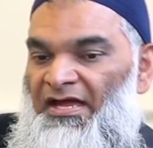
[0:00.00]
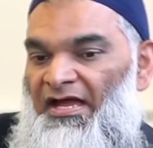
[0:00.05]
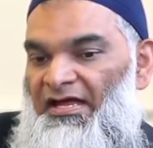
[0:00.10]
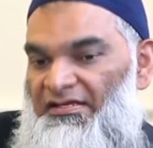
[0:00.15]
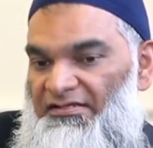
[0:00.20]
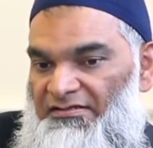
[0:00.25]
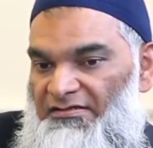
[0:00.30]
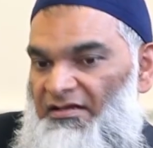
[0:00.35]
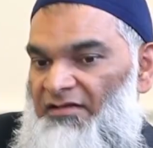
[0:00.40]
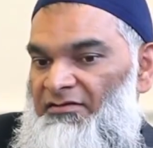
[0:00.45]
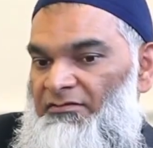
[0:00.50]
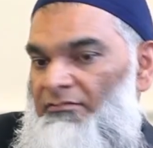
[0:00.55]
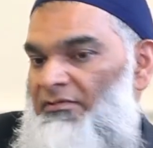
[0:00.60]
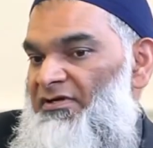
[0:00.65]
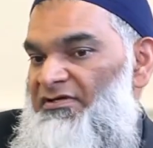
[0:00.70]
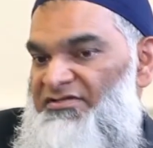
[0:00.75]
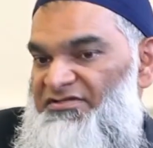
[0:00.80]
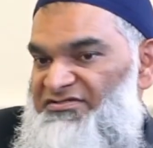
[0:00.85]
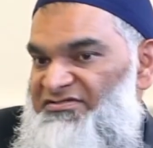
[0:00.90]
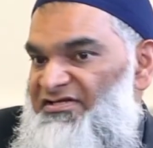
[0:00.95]
and the other
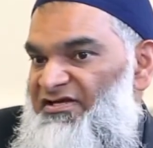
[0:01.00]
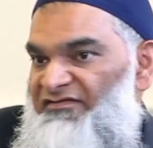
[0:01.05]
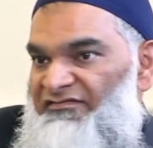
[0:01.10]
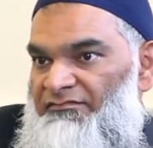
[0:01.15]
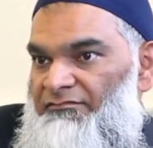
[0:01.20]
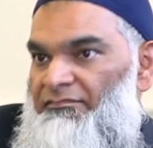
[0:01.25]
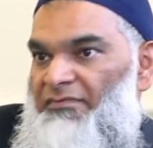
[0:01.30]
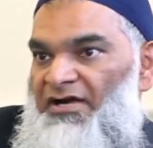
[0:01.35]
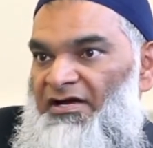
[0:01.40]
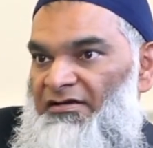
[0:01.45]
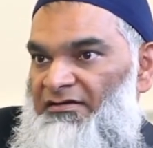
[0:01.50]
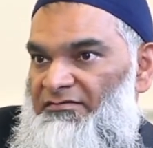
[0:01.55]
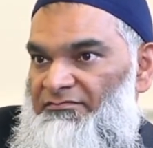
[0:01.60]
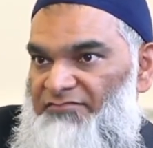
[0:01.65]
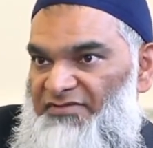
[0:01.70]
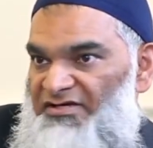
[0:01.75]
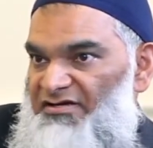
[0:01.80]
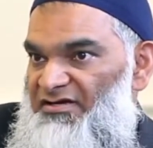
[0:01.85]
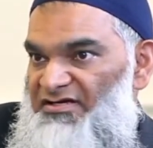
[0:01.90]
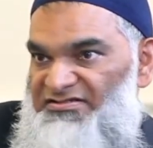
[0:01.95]
one is given by
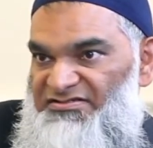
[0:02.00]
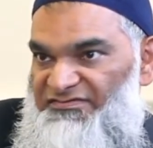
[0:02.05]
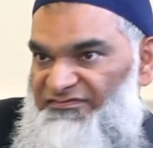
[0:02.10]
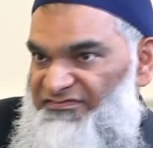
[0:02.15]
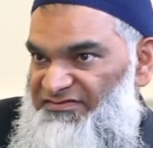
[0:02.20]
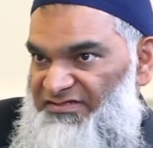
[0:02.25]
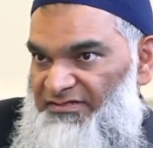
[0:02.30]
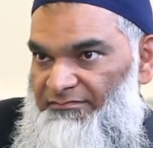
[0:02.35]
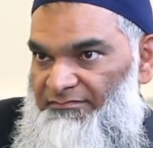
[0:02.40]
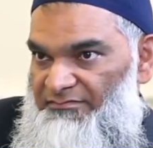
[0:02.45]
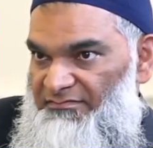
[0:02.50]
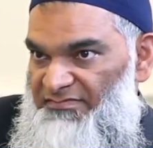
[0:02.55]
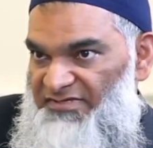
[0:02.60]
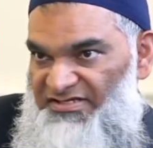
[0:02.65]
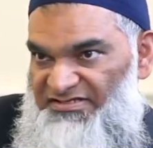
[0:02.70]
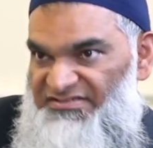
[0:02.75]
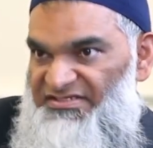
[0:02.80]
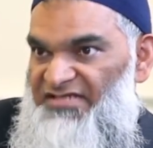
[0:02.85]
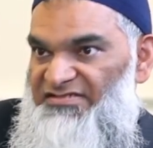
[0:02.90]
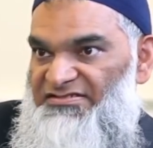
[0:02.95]
because of some
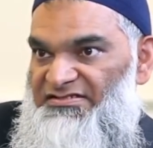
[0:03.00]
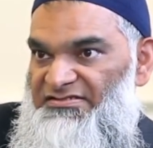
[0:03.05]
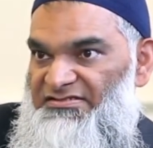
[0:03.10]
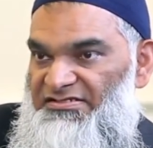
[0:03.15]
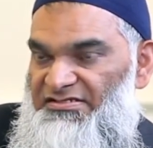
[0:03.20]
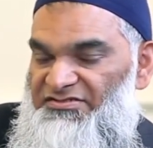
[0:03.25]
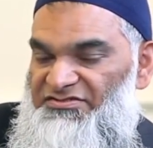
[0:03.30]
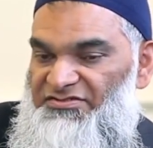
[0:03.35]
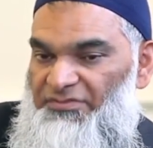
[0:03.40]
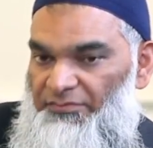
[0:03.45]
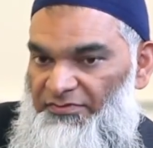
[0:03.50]
necessity.